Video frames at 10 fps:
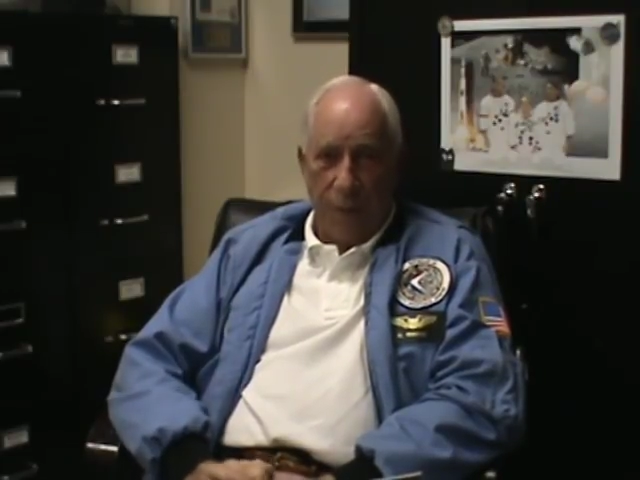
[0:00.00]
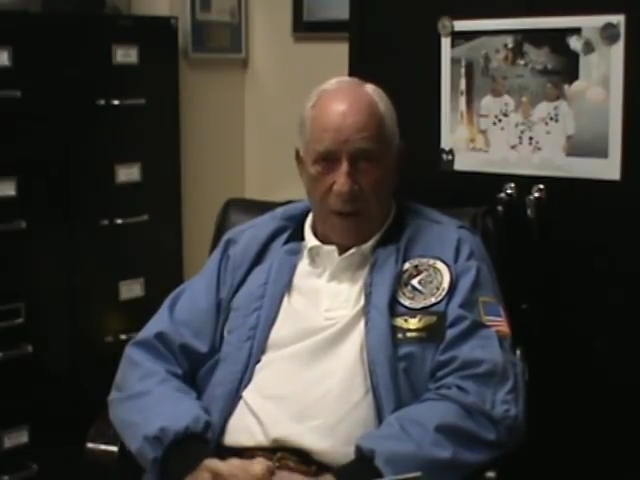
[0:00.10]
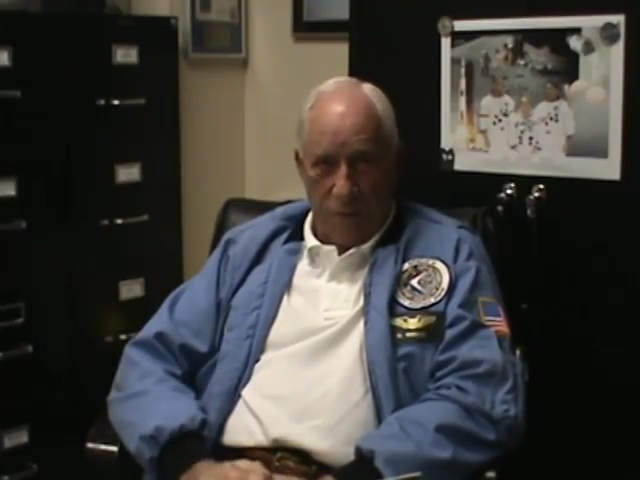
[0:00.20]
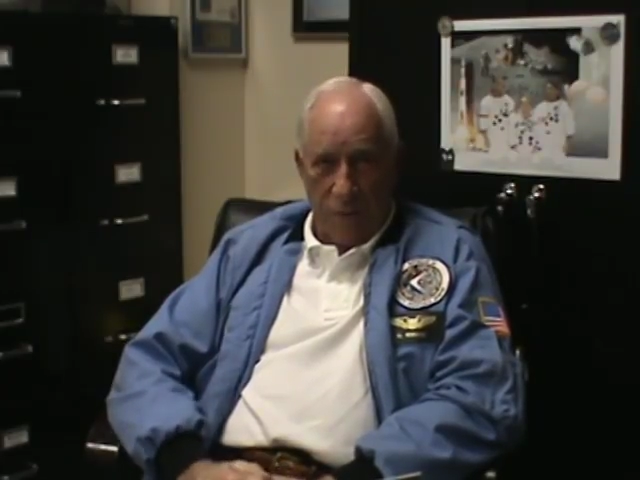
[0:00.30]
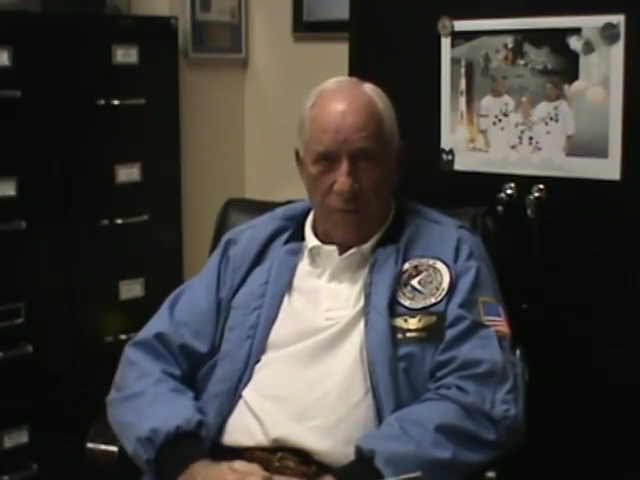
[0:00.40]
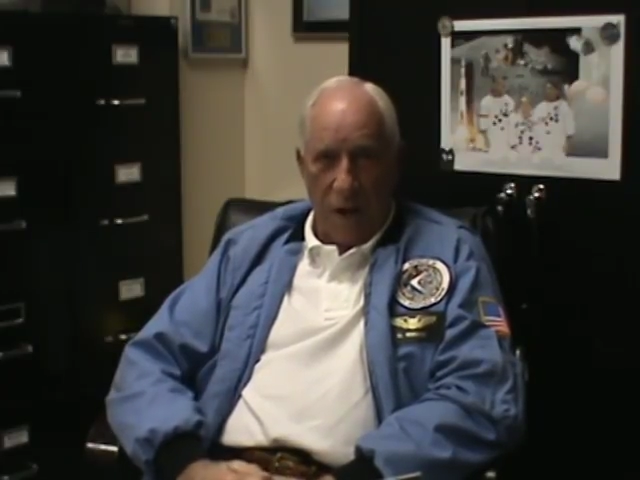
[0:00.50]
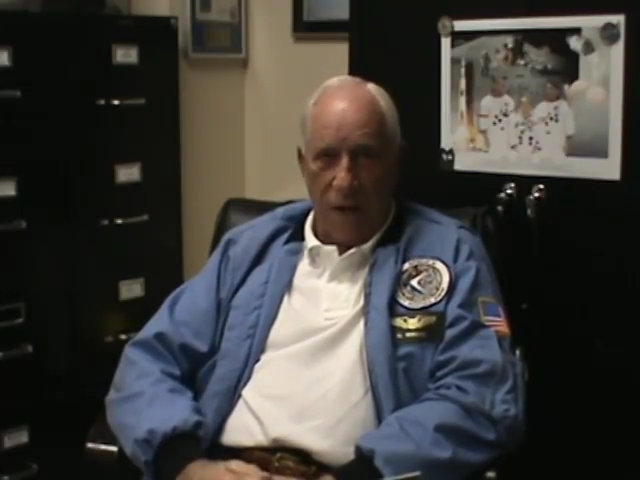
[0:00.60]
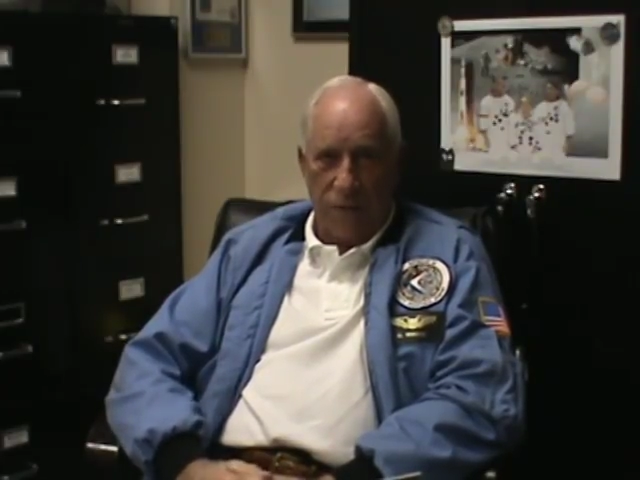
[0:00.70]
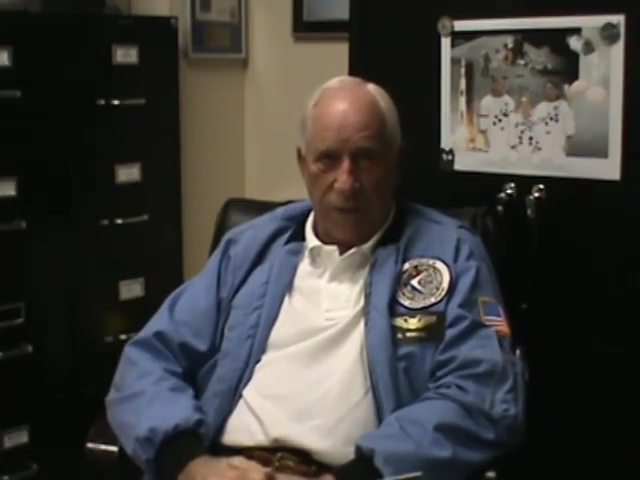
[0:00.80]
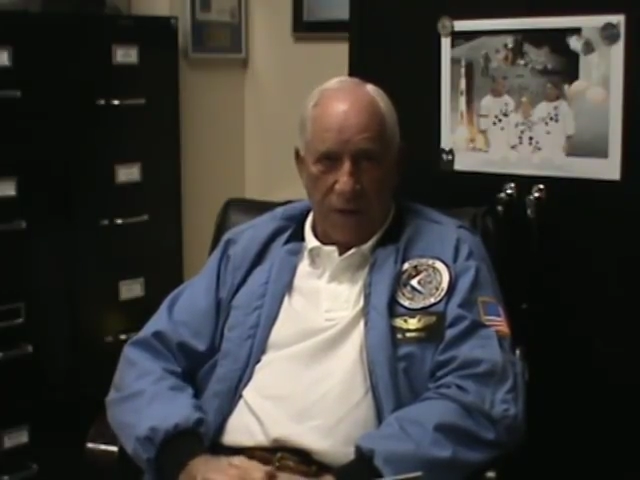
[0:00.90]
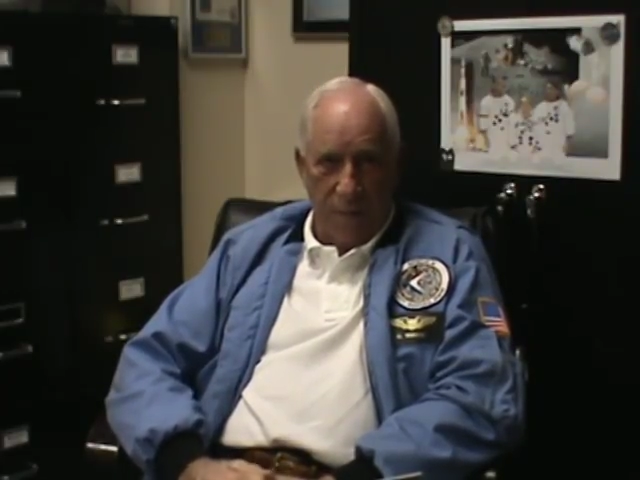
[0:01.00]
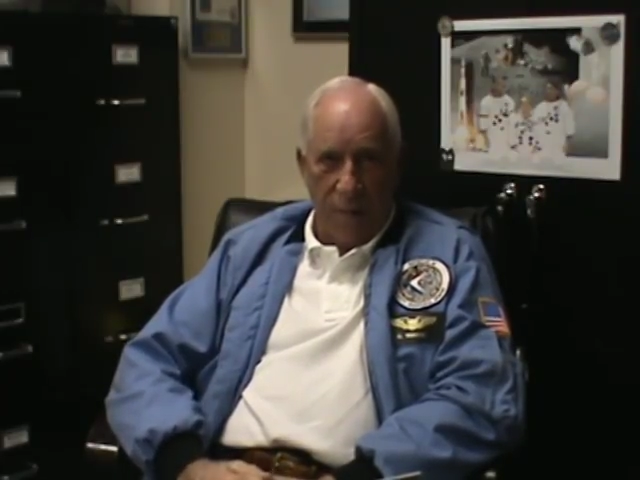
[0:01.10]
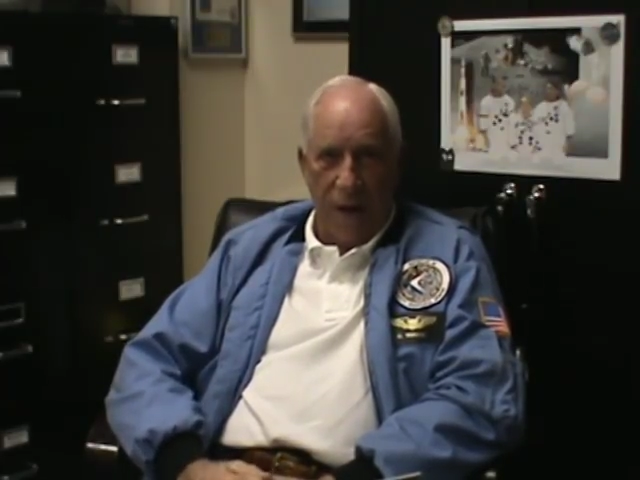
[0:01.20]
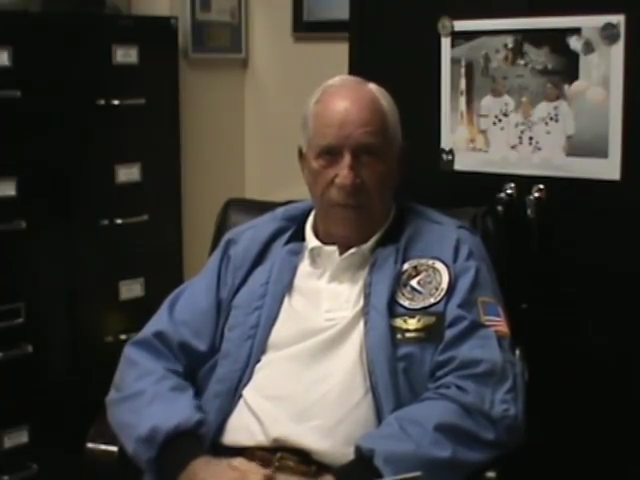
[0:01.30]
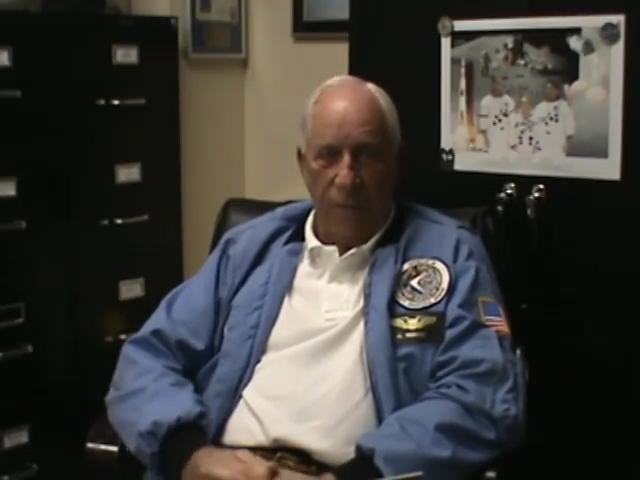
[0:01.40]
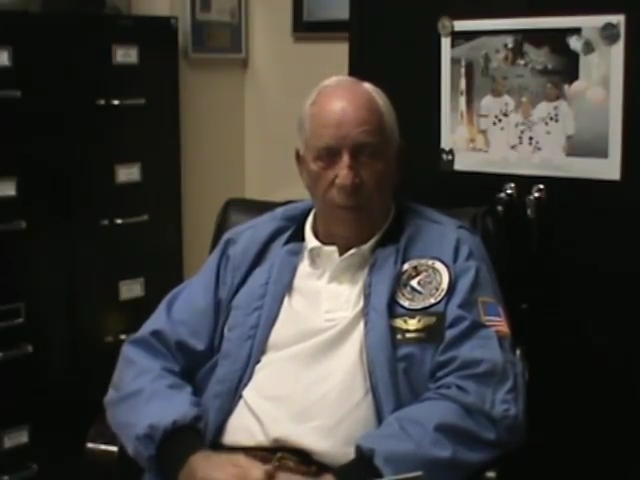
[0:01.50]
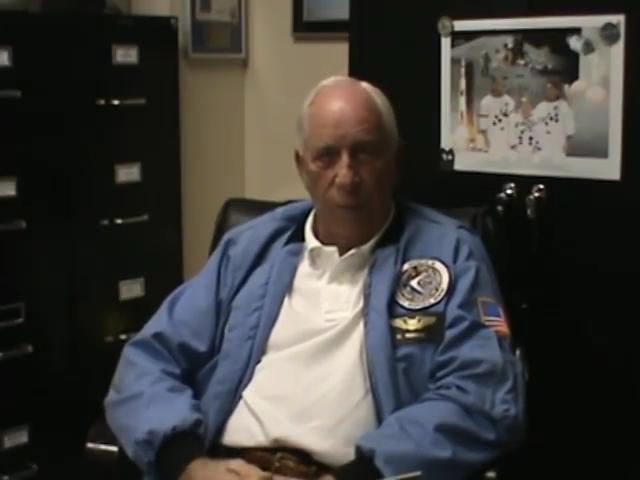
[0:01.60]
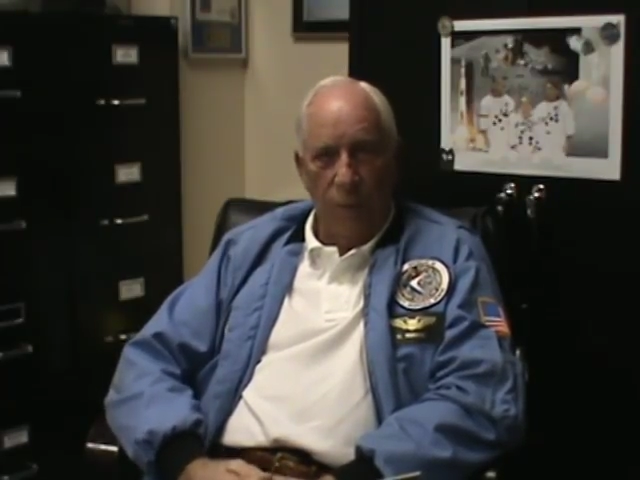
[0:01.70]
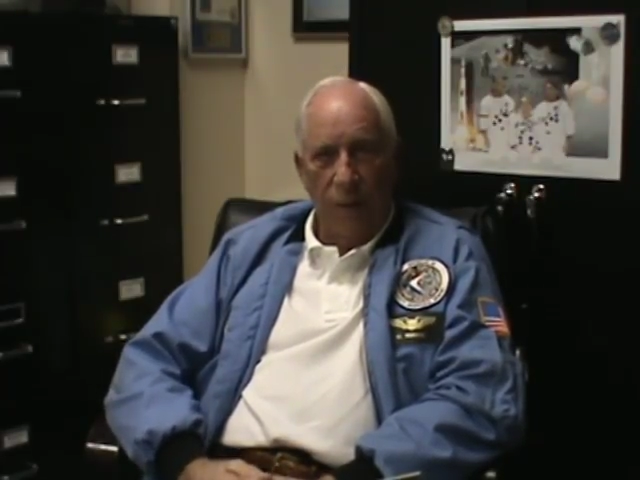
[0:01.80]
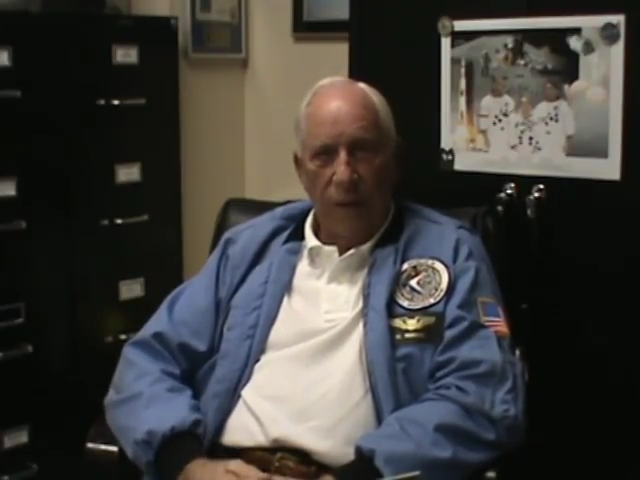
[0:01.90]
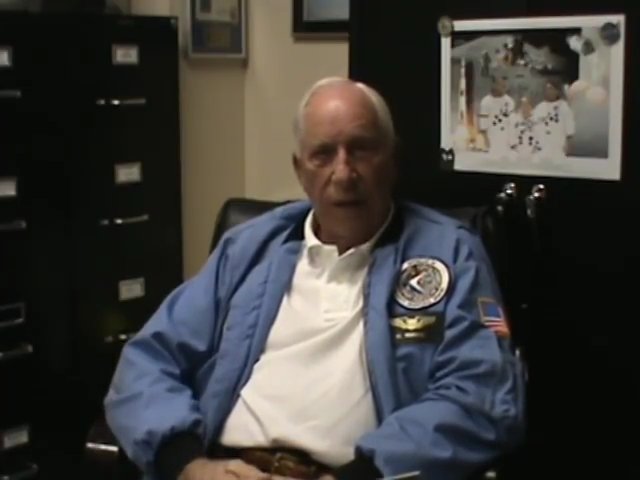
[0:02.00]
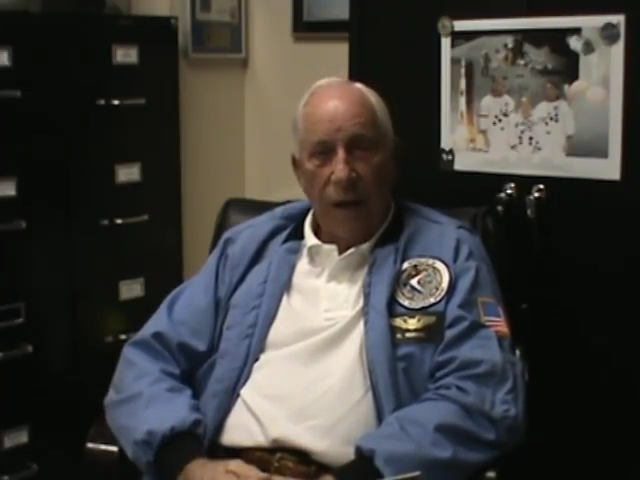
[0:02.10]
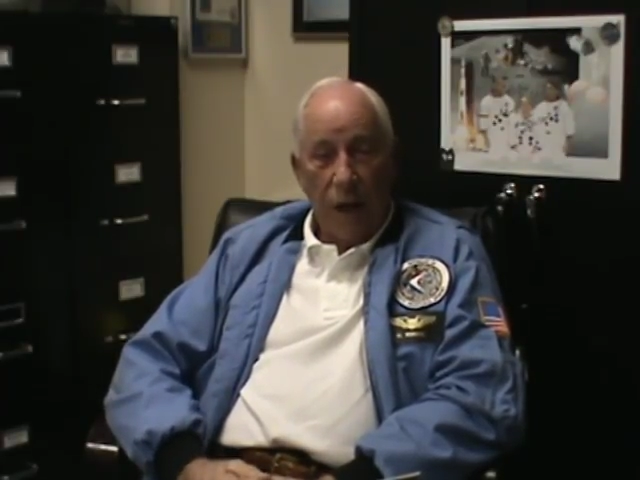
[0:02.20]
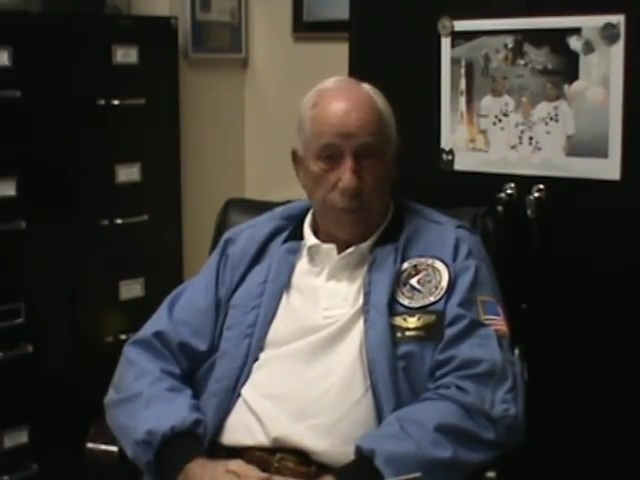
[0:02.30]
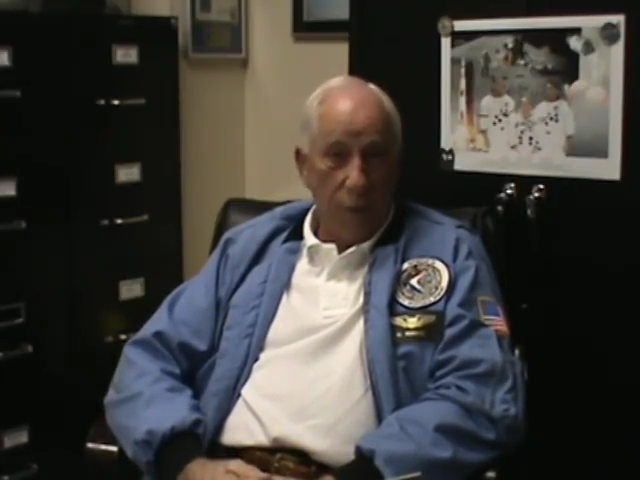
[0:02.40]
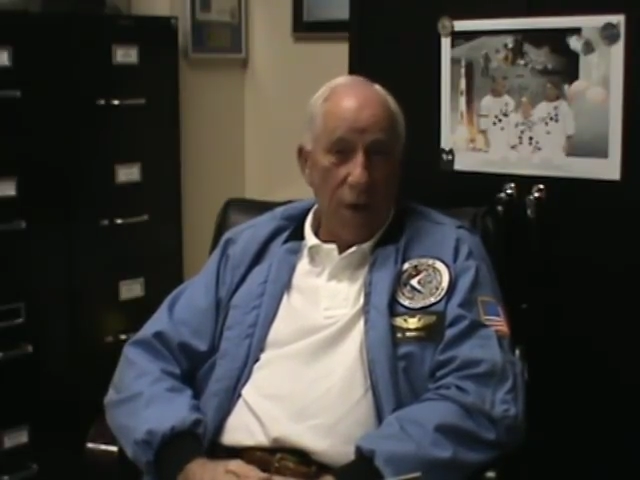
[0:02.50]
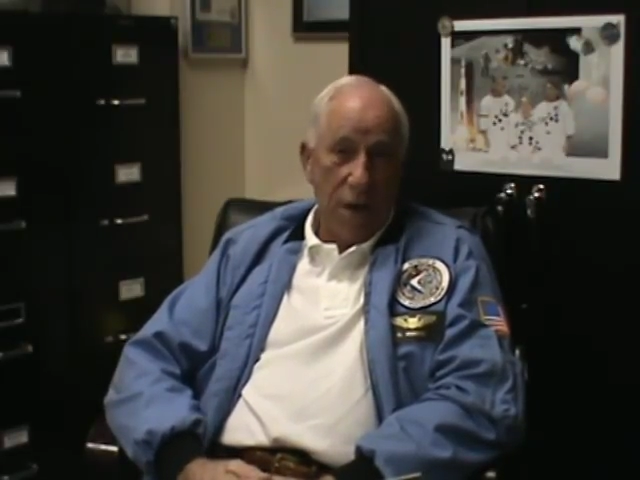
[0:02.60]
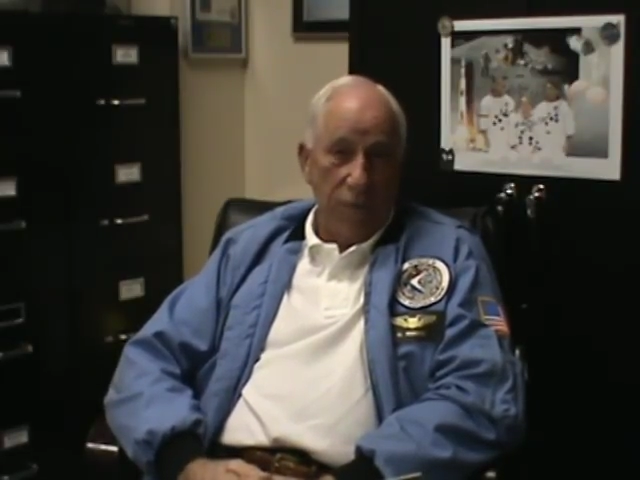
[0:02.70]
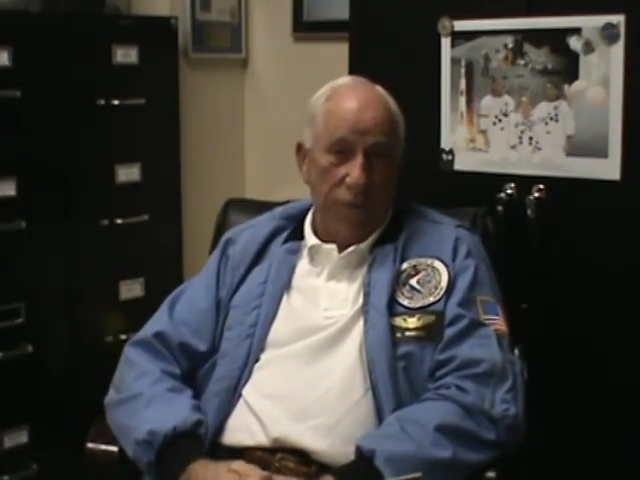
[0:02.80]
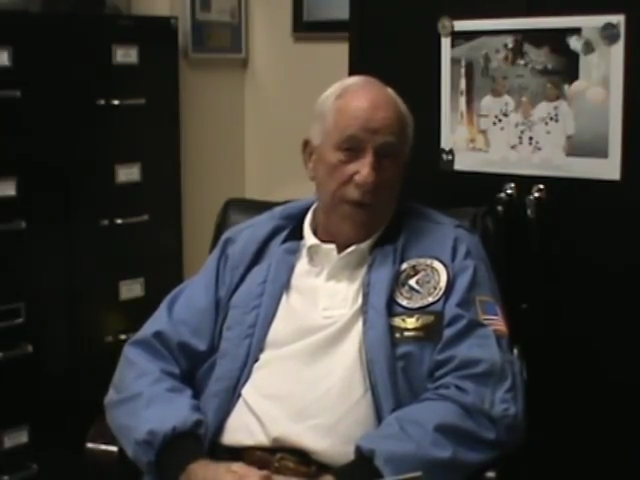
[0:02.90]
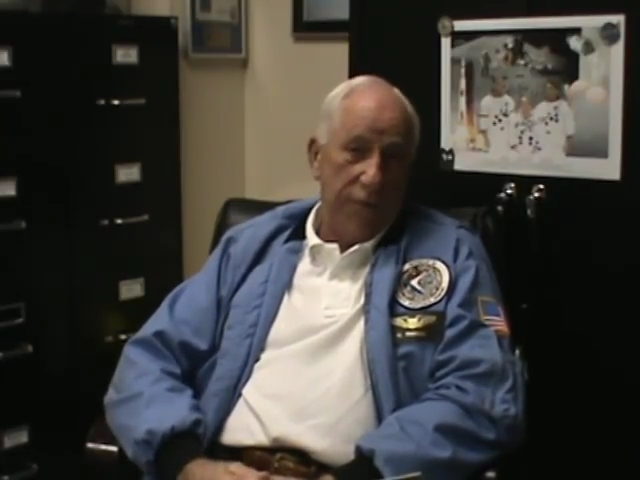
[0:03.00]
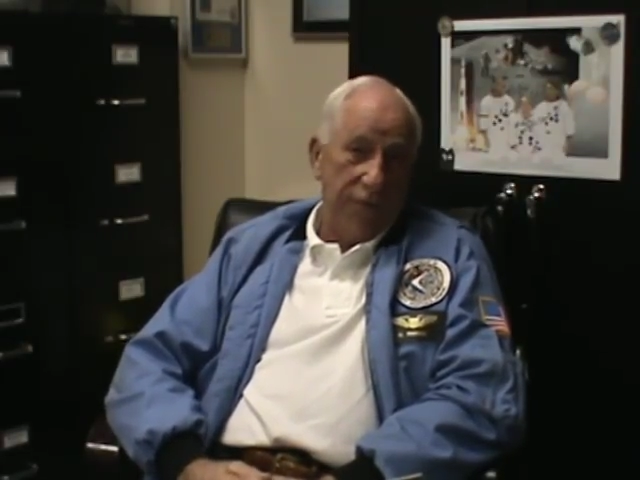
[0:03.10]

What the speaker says: pounds of rocks that came back from the moon. It's pretty hard to fake